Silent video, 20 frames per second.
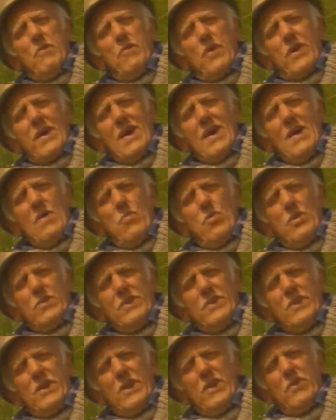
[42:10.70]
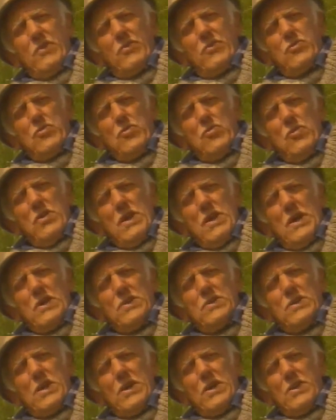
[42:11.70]
of the cow, wasn't it, in the story I
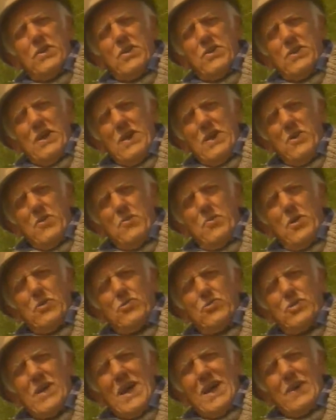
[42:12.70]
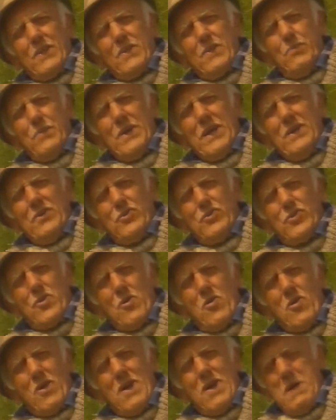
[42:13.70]
started to tell you about Jack and the
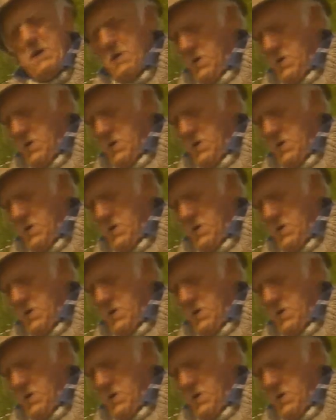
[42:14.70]
Beanstalk.